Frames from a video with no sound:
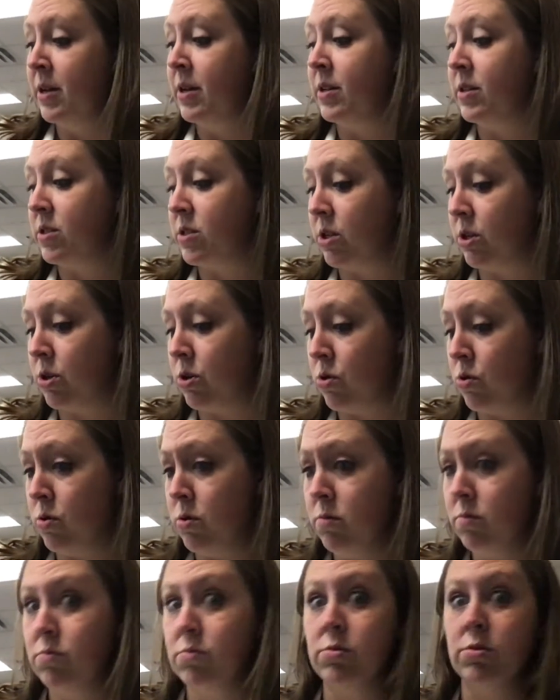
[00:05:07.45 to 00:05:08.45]
So
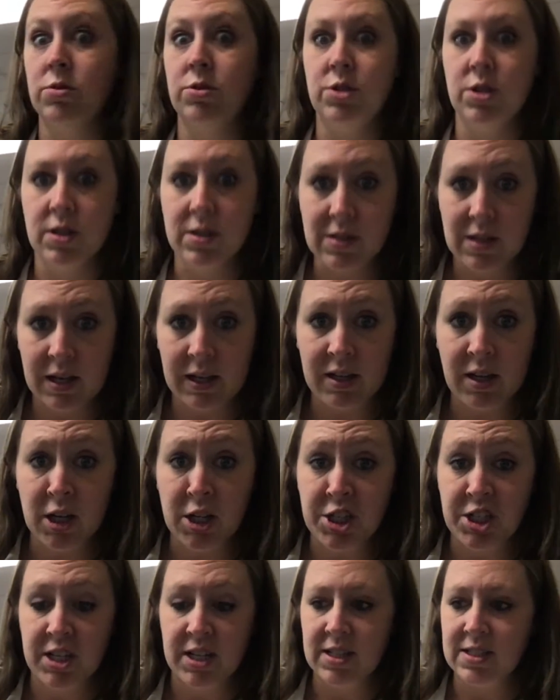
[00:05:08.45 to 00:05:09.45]
just like our
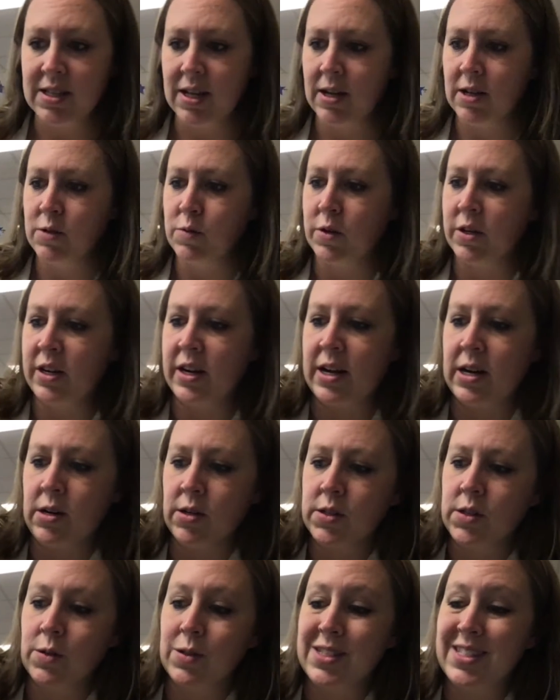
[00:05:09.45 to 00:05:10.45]
cheek cells, we're gonna
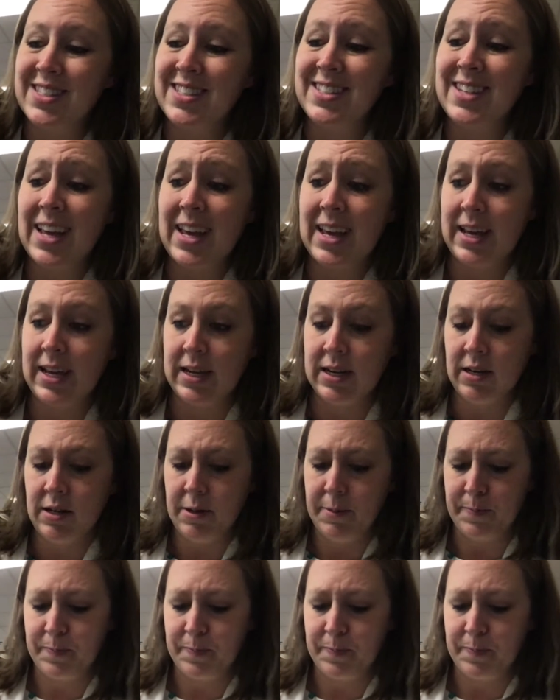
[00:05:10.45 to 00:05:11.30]
also stain